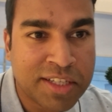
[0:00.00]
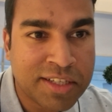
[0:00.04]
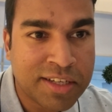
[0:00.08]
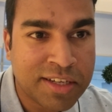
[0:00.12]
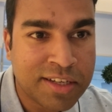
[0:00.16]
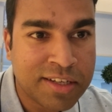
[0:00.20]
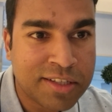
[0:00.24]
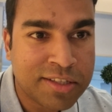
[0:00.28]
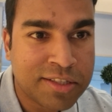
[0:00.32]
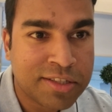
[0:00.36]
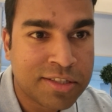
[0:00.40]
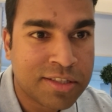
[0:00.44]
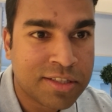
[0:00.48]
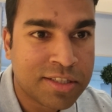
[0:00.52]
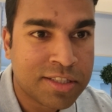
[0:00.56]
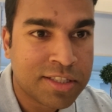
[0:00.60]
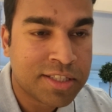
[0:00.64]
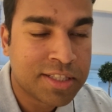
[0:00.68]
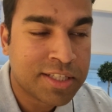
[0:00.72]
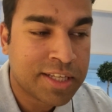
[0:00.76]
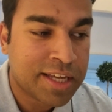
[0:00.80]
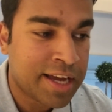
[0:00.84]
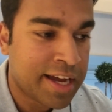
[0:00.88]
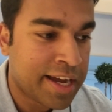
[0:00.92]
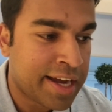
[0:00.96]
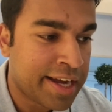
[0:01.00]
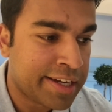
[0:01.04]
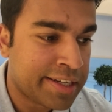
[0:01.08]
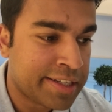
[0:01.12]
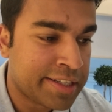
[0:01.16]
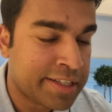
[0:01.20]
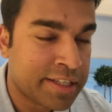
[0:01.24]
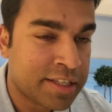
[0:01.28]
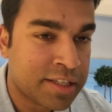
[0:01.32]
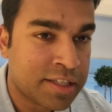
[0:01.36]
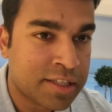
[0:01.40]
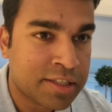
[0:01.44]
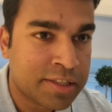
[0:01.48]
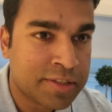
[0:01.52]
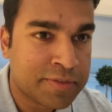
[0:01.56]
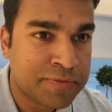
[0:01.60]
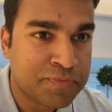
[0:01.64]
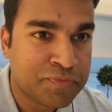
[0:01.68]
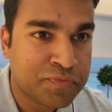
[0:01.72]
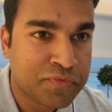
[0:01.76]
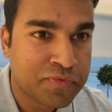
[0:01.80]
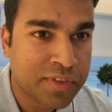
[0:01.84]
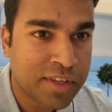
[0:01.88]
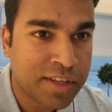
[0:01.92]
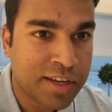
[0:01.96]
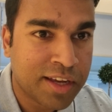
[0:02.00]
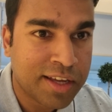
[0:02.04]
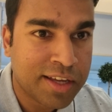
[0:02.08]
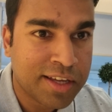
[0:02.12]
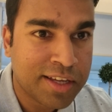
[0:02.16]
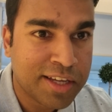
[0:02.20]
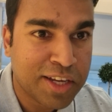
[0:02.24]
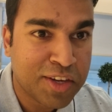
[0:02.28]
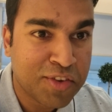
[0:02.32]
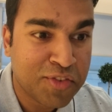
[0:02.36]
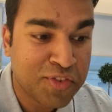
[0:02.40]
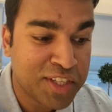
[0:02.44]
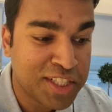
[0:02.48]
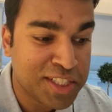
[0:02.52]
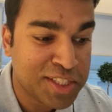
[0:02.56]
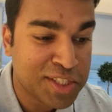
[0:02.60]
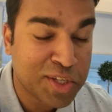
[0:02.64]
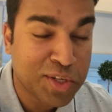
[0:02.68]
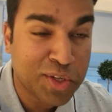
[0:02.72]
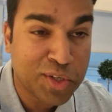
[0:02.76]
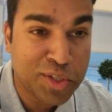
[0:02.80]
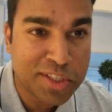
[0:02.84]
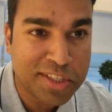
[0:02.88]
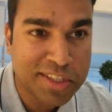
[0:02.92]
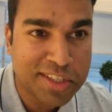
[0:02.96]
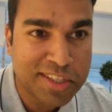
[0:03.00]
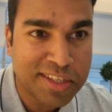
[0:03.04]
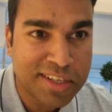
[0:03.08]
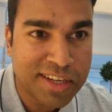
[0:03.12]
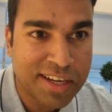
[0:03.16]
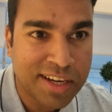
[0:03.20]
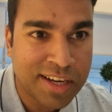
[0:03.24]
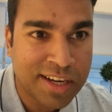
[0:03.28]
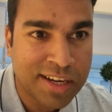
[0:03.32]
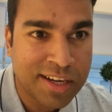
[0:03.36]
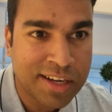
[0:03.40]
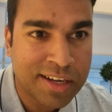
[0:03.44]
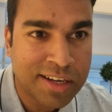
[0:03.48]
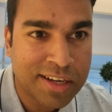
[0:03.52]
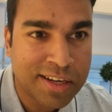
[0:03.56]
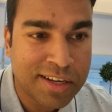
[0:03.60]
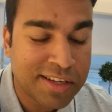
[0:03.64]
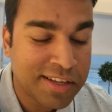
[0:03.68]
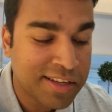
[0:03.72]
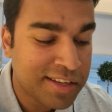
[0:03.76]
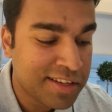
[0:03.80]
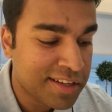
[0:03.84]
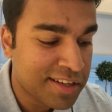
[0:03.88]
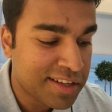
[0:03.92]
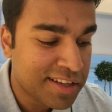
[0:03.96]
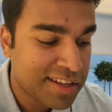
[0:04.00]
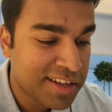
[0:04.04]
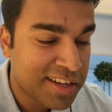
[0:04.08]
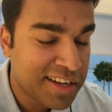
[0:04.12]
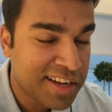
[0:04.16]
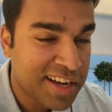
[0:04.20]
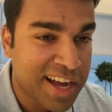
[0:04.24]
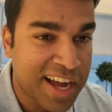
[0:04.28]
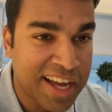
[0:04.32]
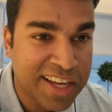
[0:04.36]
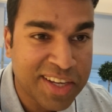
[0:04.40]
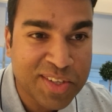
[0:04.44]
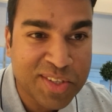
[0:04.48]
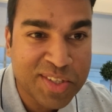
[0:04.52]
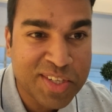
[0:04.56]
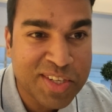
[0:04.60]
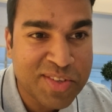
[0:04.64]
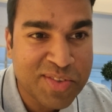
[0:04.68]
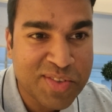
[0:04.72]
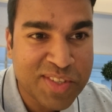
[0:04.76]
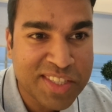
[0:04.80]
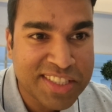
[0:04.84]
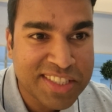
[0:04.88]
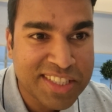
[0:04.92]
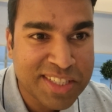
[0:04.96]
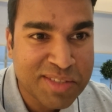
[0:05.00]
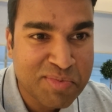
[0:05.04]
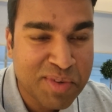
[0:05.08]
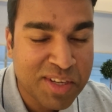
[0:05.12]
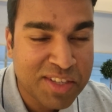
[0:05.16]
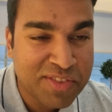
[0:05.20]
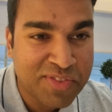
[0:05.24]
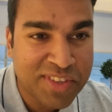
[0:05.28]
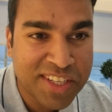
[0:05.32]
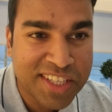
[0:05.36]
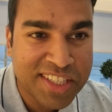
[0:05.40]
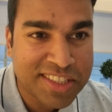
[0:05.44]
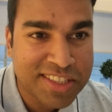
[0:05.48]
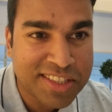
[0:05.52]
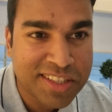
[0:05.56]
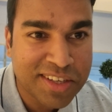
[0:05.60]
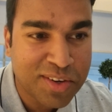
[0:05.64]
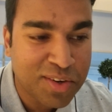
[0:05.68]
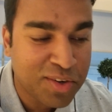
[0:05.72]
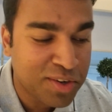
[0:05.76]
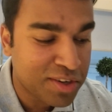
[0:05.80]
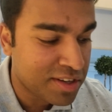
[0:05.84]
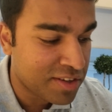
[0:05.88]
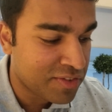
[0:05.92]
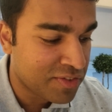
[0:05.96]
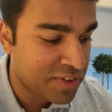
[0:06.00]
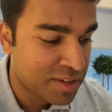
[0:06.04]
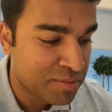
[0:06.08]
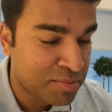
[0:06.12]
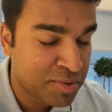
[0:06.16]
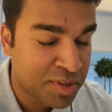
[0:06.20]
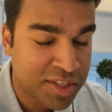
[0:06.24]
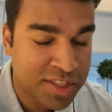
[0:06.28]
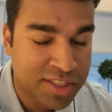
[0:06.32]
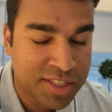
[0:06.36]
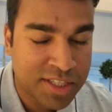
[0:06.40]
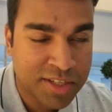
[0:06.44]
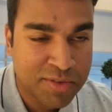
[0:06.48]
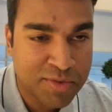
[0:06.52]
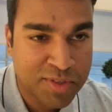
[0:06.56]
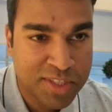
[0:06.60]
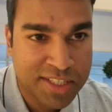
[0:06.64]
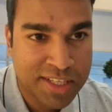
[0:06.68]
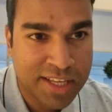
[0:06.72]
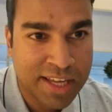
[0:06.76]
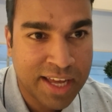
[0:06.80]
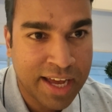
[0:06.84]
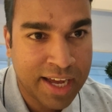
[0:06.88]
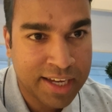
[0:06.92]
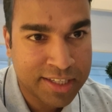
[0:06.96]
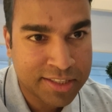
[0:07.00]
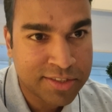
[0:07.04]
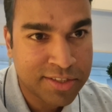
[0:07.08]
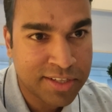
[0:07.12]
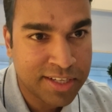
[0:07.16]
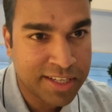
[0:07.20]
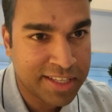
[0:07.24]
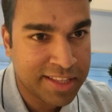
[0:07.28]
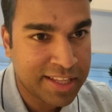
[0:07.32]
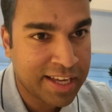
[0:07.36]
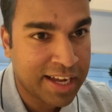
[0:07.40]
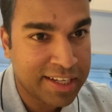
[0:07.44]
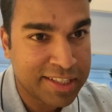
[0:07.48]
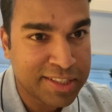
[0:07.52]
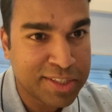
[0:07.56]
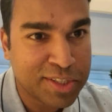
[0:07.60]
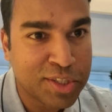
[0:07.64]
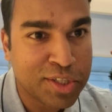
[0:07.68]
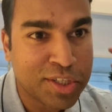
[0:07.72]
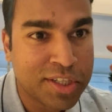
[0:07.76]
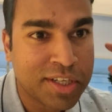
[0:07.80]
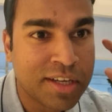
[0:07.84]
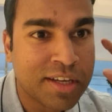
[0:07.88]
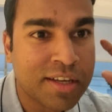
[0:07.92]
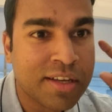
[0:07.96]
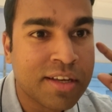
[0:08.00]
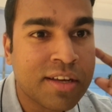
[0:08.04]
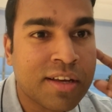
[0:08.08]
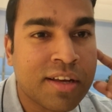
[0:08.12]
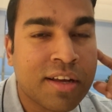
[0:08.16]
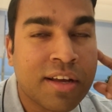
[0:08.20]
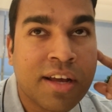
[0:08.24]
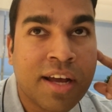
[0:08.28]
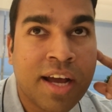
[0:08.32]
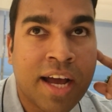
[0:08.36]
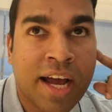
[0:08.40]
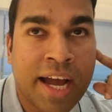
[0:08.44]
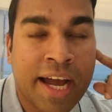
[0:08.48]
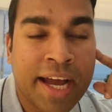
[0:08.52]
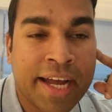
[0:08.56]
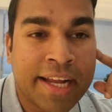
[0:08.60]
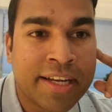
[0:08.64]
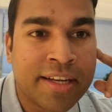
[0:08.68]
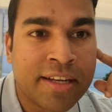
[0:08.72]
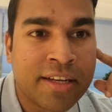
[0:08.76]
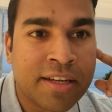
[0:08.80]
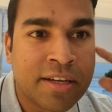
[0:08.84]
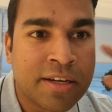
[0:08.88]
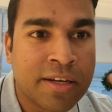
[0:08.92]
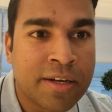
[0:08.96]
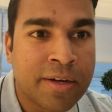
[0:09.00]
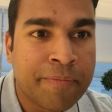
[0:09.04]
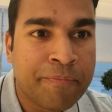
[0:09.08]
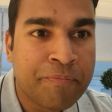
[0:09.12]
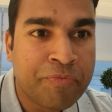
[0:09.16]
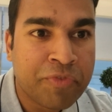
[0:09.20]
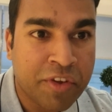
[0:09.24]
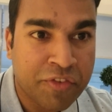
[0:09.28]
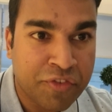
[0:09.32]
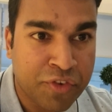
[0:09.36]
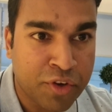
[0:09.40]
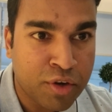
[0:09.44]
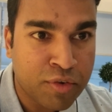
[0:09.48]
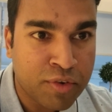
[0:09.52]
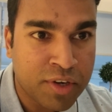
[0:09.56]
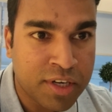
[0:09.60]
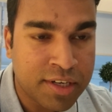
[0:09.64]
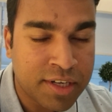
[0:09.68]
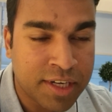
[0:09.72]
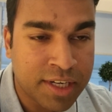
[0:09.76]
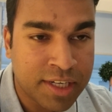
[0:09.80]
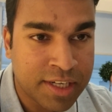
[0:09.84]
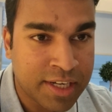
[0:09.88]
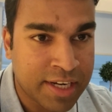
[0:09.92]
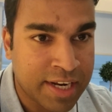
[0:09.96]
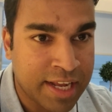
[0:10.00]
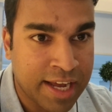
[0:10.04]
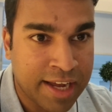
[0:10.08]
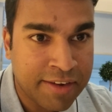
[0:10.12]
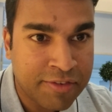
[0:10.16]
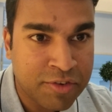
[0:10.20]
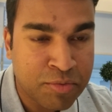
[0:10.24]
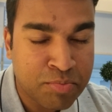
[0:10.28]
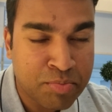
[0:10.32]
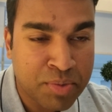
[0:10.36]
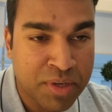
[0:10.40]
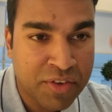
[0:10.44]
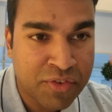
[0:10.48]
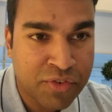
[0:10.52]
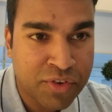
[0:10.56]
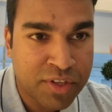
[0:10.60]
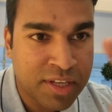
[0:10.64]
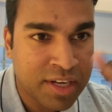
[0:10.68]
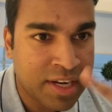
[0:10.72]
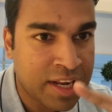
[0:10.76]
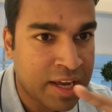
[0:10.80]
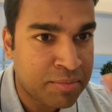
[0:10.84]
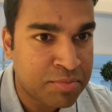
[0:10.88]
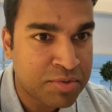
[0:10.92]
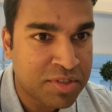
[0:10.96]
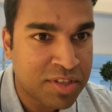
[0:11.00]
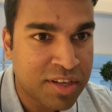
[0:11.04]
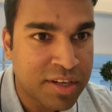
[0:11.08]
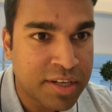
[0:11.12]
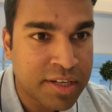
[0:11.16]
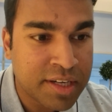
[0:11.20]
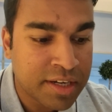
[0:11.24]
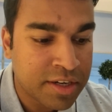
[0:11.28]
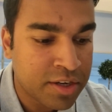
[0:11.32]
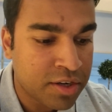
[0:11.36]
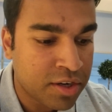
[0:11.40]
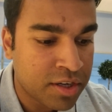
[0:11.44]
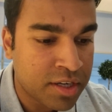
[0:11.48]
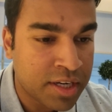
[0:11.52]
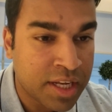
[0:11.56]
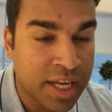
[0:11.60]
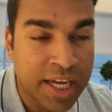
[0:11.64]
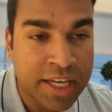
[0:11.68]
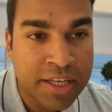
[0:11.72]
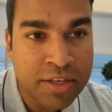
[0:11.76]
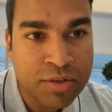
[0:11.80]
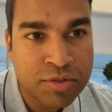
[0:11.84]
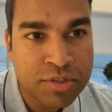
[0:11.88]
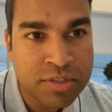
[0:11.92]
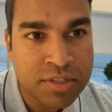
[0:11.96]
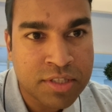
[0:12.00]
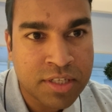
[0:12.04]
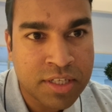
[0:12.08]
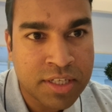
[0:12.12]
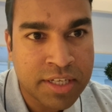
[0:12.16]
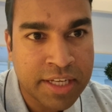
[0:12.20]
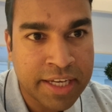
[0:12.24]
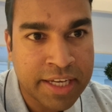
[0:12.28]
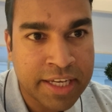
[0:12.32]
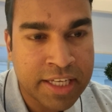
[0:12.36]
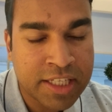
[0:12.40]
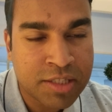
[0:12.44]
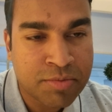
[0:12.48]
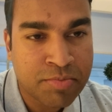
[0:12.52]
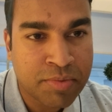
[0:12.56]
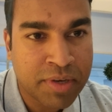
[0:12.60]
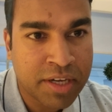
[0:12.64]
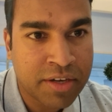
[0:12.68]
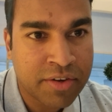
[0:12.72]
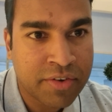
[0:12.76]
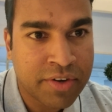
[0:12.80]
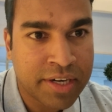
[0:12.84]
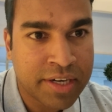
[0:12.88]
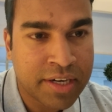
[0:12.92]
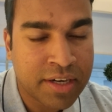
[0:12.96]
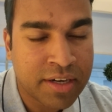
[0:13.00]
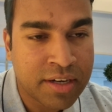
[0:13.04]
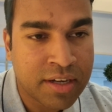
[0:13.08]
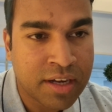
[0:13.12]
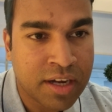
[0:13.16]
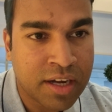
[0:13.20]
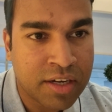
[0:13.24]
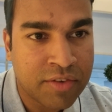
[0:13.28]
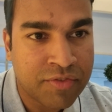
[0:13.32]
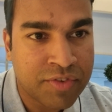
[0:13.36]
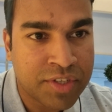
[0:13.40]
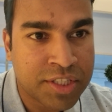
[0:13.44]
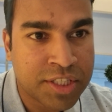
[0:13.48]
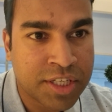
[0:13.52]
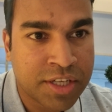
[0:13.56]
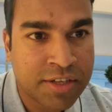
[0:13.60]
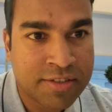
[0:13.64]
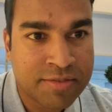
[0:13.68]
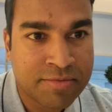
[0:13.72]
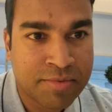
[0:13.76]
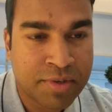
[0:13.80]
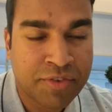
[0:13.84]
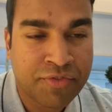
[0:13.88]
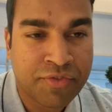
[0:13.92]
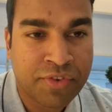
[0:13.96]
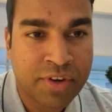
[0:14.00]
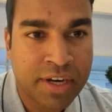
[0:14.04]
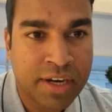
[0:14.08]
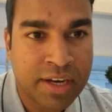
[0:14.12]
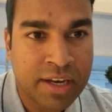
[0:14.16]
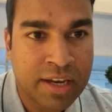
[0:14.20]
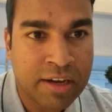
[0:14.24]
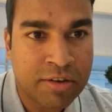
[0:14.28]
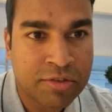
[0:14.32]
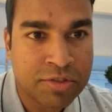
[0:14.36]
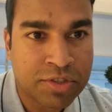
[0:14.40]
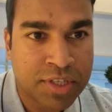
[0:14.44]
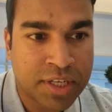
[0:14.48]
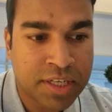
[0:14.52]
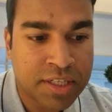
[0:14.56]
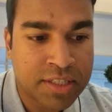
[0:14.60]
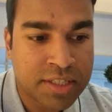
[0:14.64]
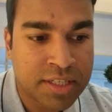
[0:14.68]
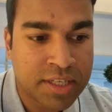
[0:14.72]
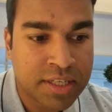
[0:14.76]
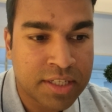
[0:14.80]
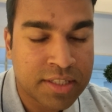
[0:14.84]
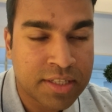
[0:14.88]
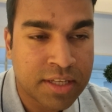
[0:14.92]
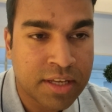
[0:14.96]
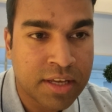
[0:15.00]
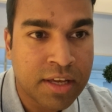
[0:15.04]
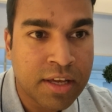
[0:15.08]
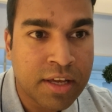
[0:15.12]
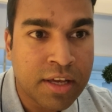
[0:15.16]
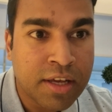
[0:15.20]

delicious and it feels good. I couldn't resist but finish the whole of it because it was actually that good. And if you're wondering, did I have to pay for that? Absolutely not. I used it against my credit card, which gives me free lounge access.